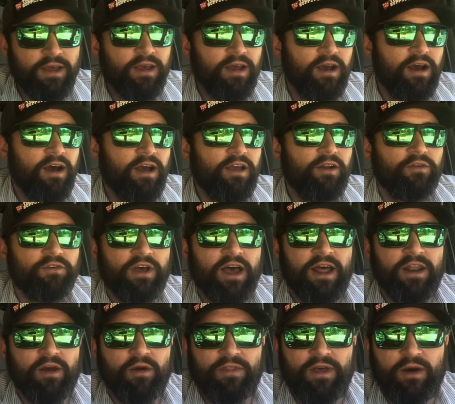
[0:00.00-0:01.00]

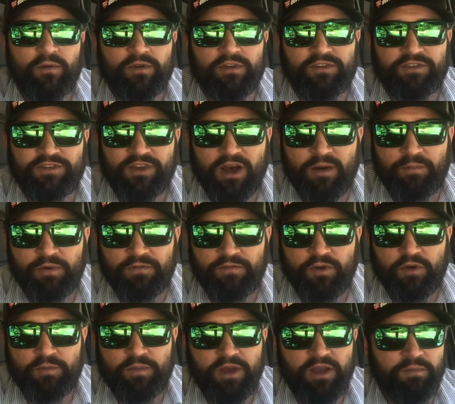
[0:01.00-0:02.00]
I know that would stump a
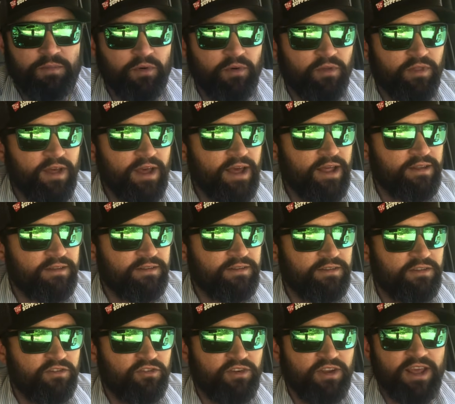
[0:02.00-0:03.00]
few people
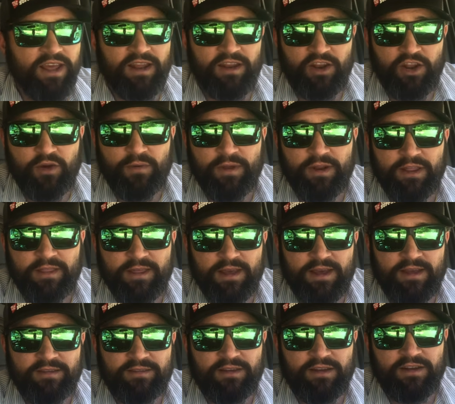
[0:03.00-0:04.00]
that's get new into
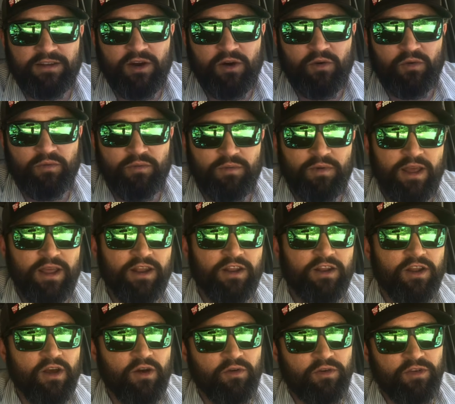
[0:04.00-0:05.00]
this and
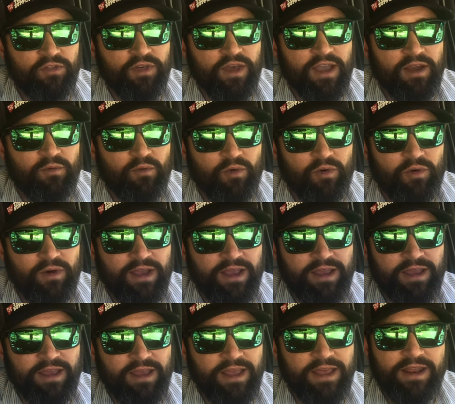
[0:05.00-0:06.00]
you think, well,
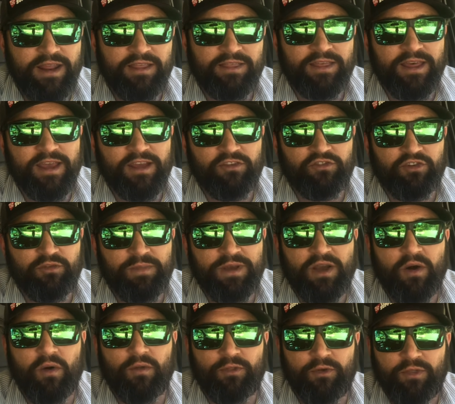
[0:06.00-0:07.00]
anything should be
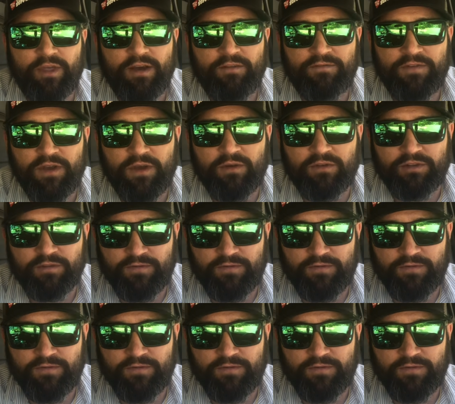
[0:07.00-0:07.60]
going through that fuse.